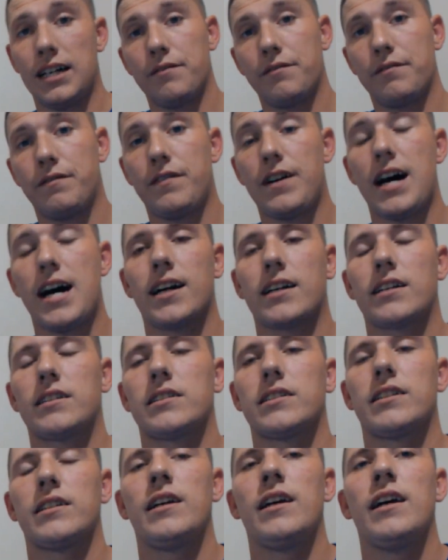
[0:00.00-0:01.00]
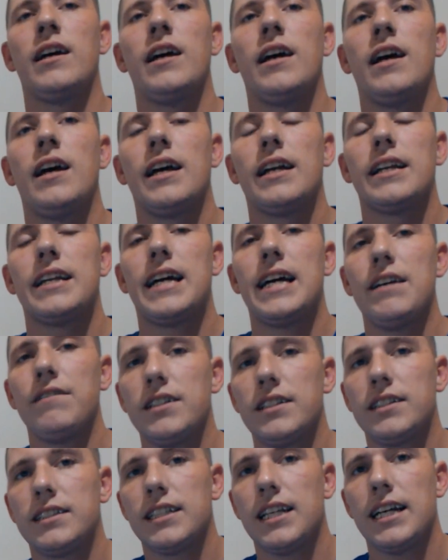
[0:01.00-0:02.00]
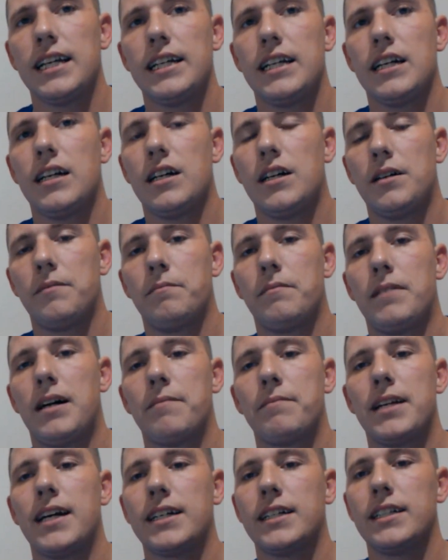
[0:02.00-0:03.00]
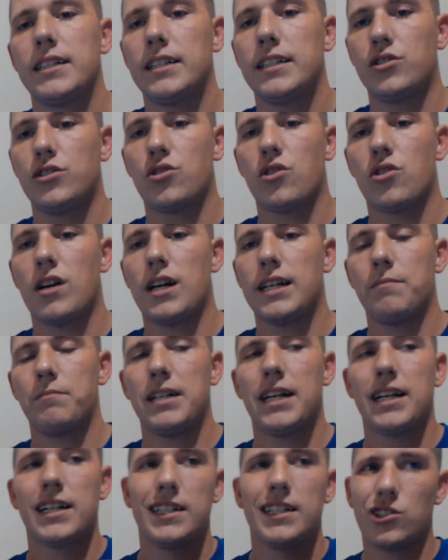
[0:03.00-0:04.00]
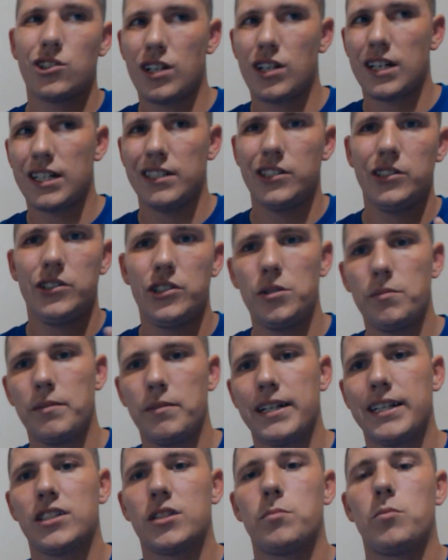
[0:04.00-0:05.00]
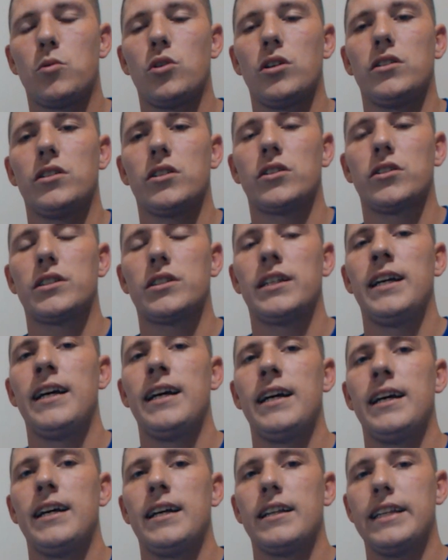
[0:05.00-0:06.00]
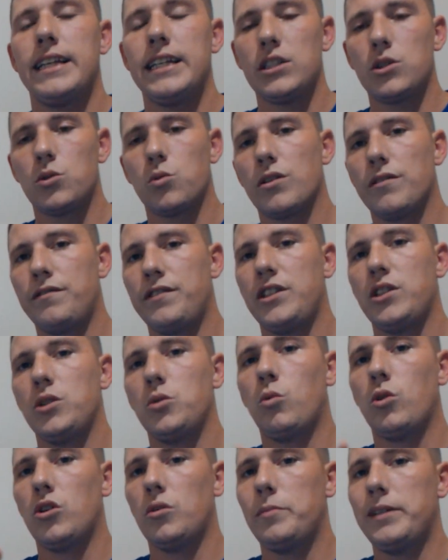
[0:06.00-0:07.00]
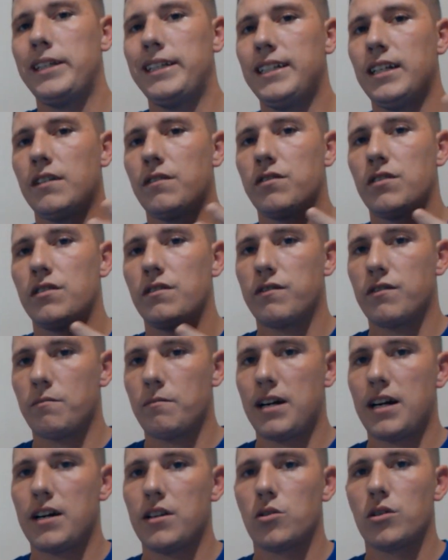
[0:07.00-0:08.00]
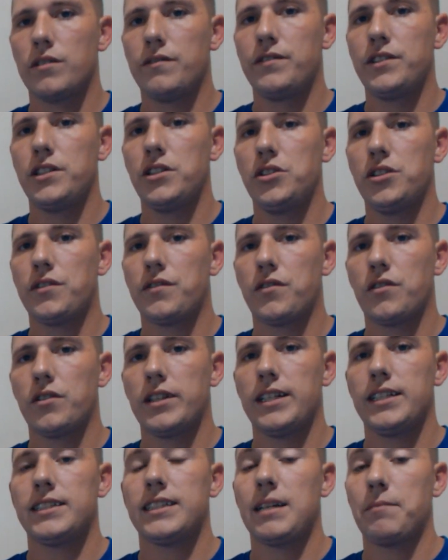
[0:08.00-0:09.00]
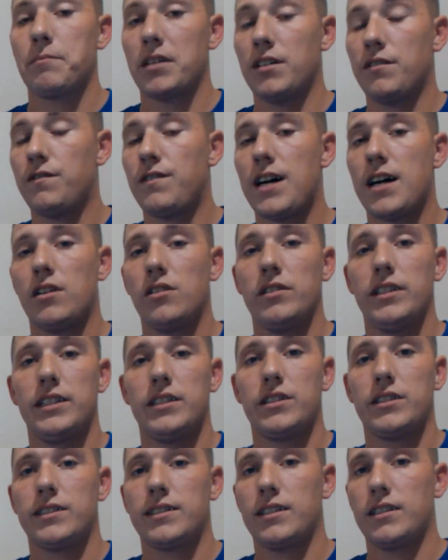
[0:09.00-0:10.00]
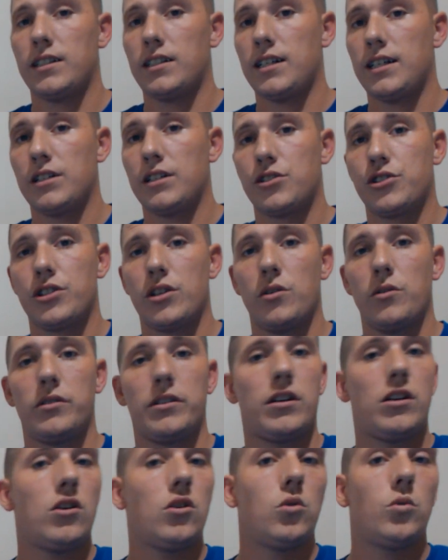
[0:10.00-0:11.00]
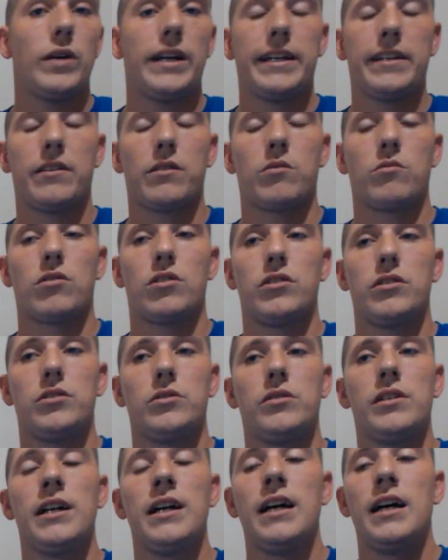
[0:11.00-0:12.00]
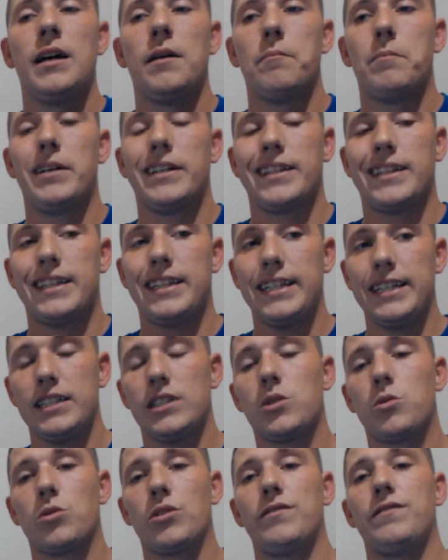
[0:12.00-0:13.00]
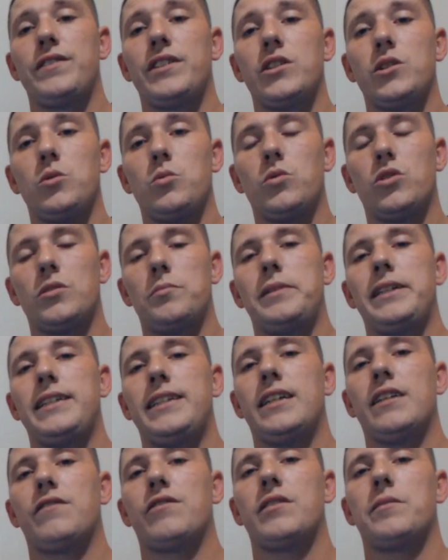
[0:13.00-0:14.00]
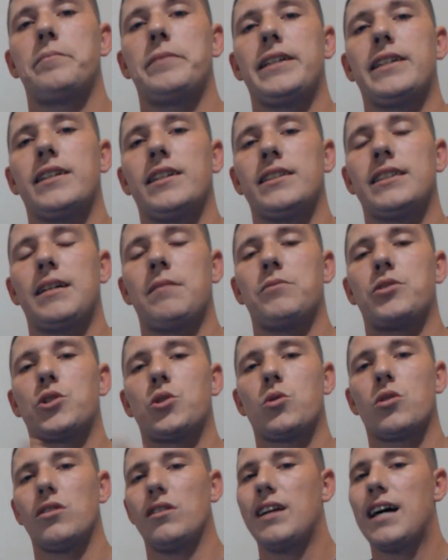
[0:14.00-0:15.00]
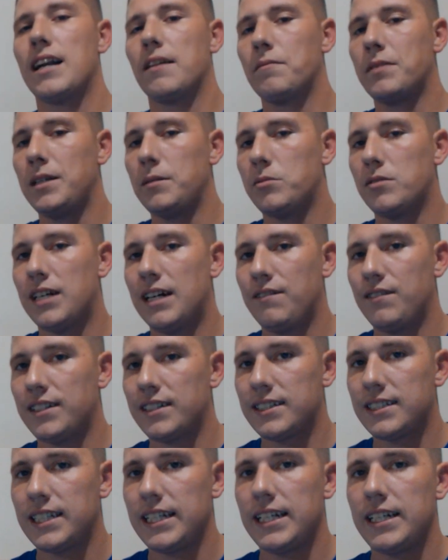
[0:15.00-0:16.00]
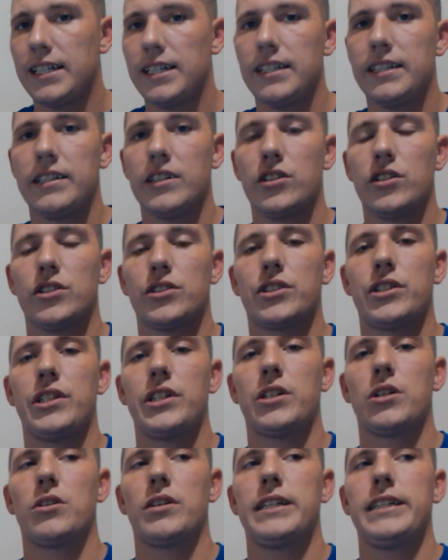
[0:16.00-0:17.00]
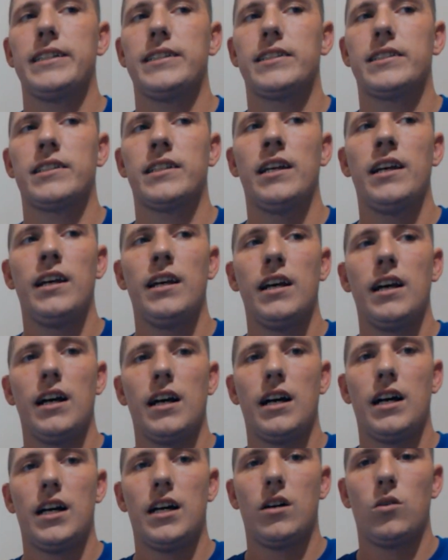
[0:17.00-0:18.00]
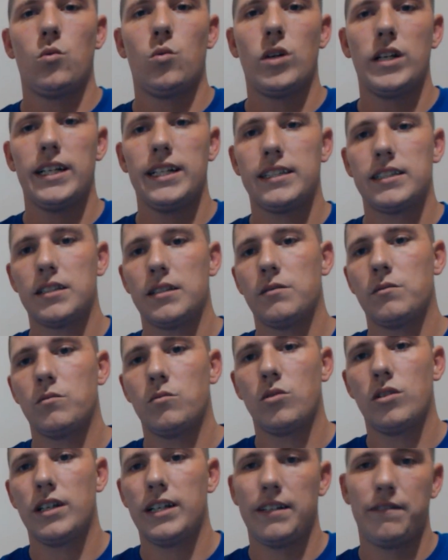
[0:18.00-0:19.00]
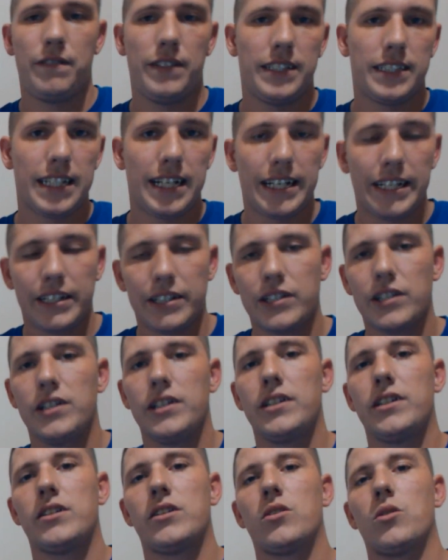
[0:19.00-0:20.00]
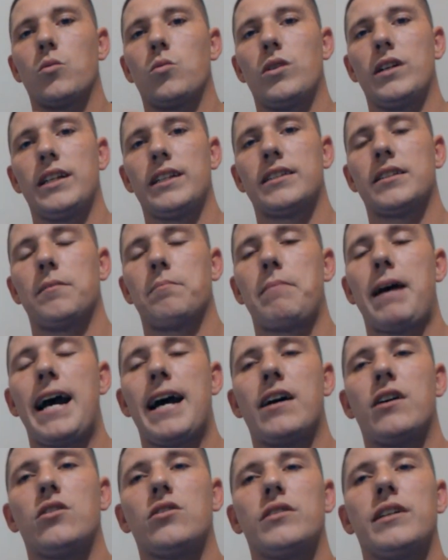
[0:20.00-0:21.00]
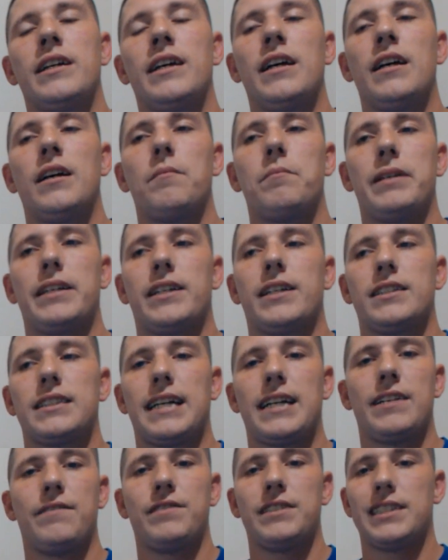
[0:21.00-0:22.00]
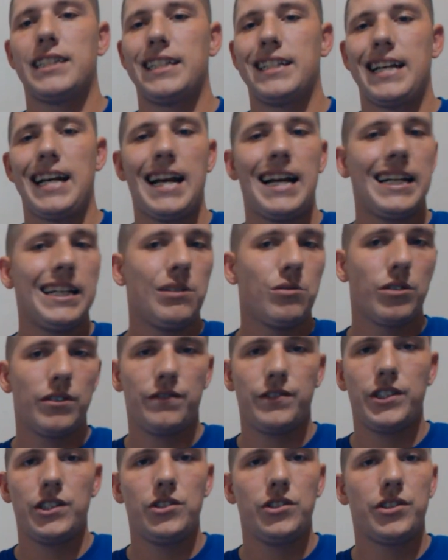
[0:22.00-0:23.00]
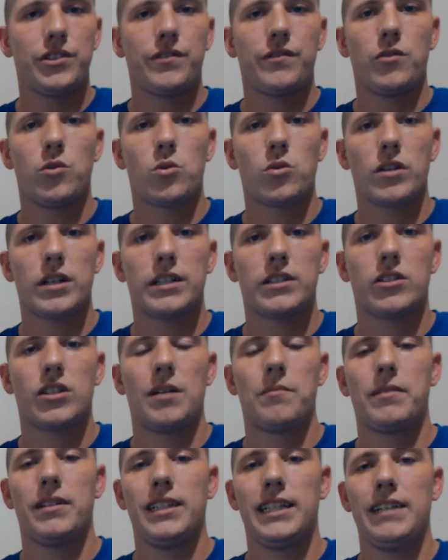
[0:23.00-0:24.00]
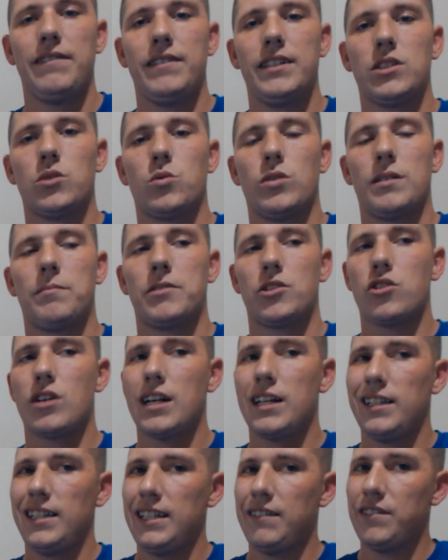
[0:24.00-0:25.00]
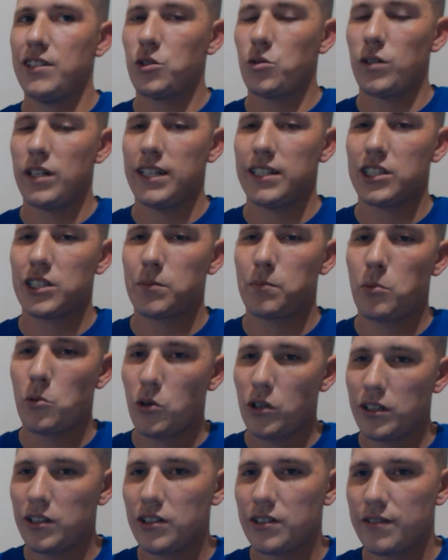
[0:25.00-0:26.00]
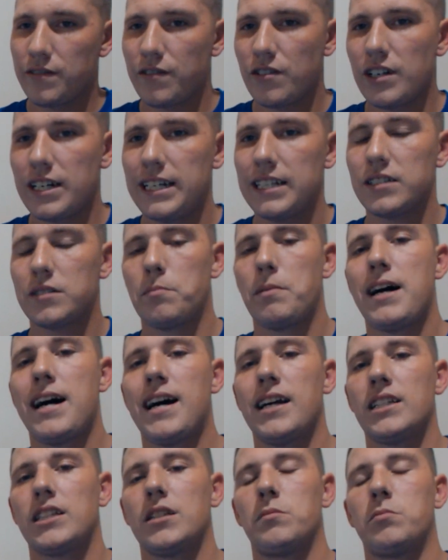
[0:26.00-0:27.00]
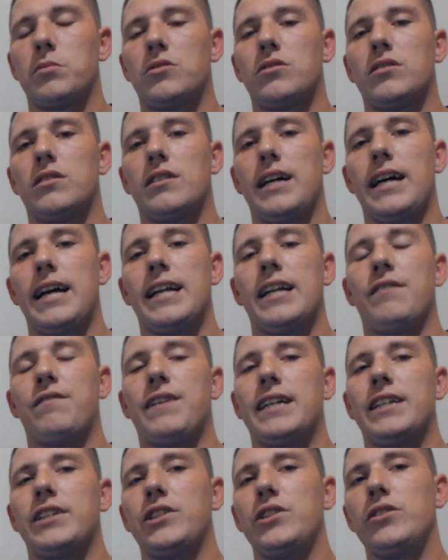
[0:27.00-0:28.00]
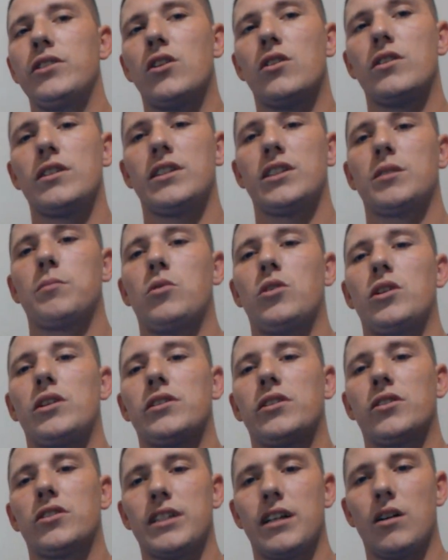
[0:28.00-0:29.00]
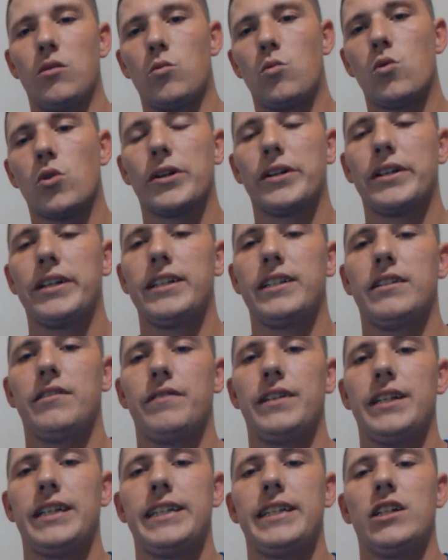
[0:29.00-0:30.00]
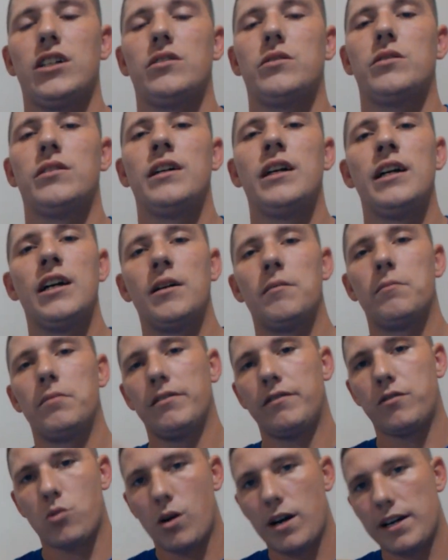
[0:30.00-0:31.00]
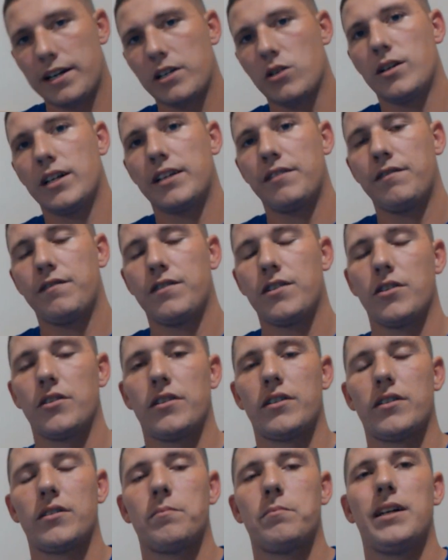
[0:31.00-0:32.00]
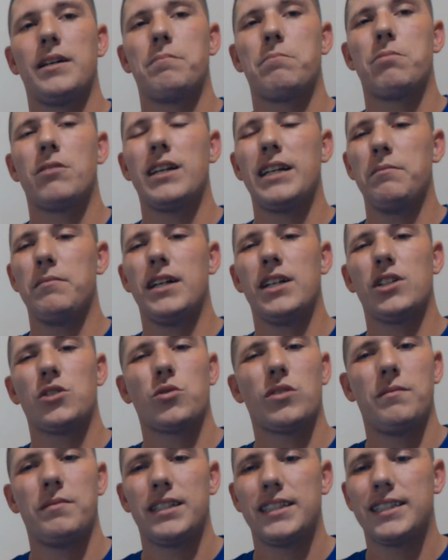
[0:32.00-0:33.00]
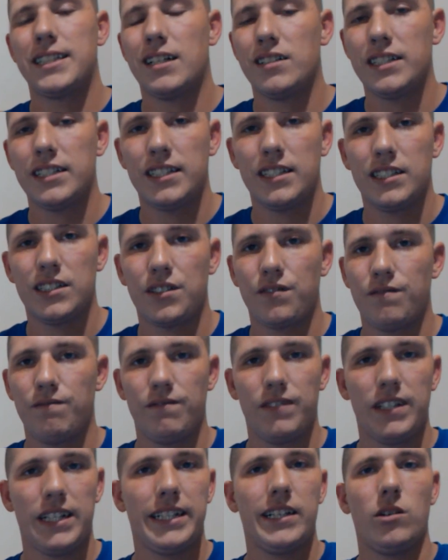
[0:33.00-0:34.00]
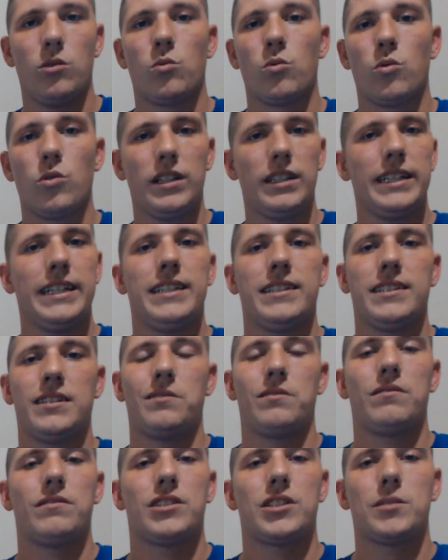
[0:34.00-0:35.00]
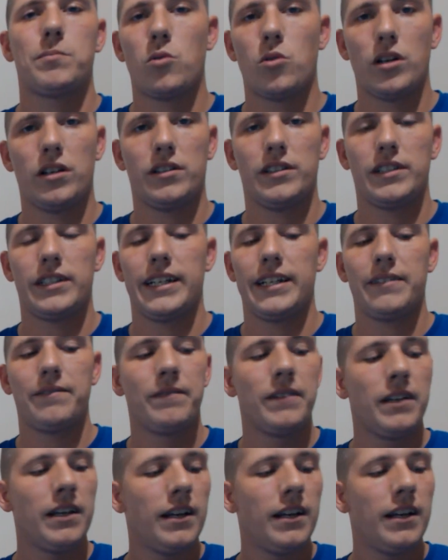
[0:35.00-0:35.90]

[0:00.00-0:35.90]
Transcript: on Fox. Now I have to say, I'm not gonna try to do too many spoilers. This review will be different from my other reviews for this. I'm gonna follow this show the whole way through, but this review will be different because I'm sure a lot of people haven't seen it and they're just curious if it's any good or what it's about, because I haven't seen any reviews for it. So I'm gonna try to leave this one as spoiler free as possible. And if I do go into spoilers, I'll warn you in the video before I go any further. But pretty much what I'm going to tell you in this video really isn't spoiling it.